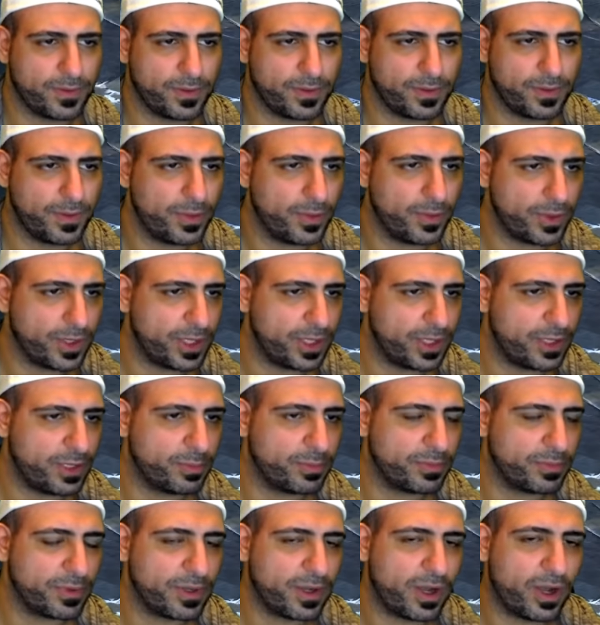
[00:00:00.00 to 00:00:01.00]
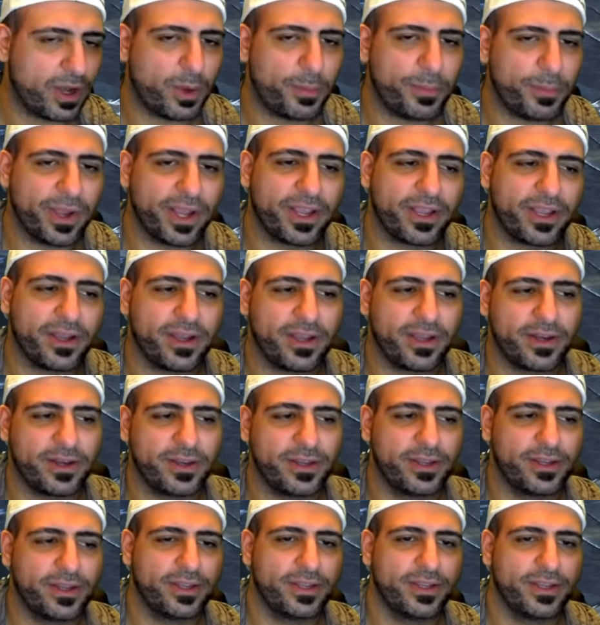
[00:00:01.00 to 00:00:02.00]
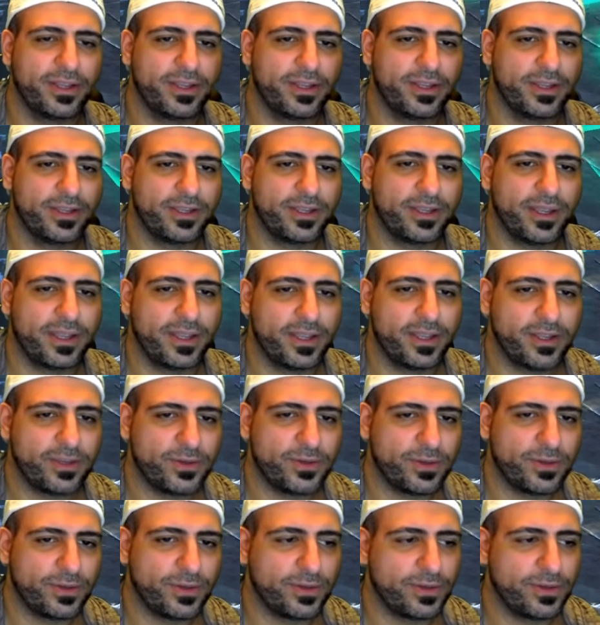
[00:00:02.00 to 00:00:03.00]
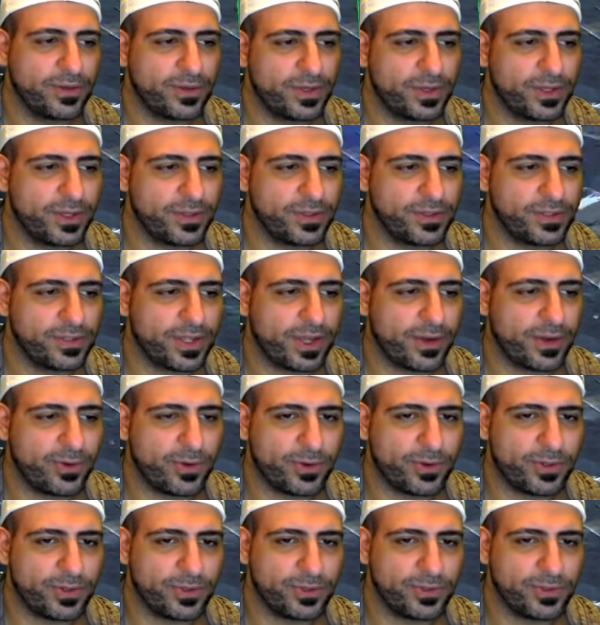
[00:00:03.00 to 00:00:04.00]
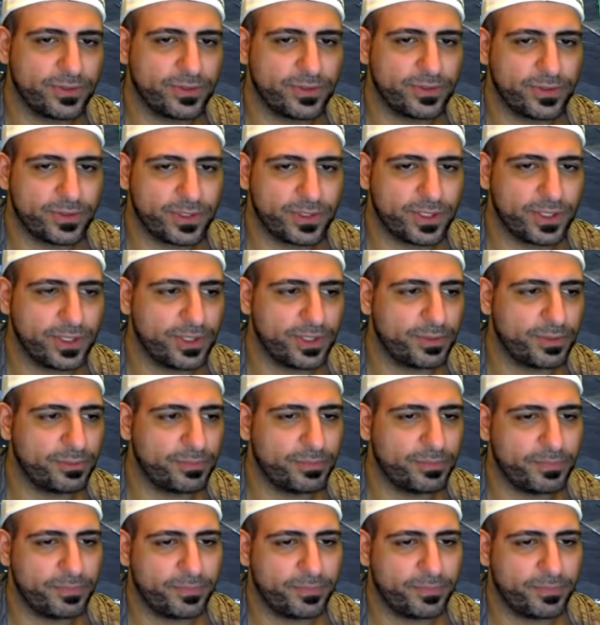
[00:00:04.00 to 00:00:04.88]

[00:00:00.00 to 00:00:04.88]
Don't kill him. Oh my god. Okay, kill this guy, Rotos. Kill him.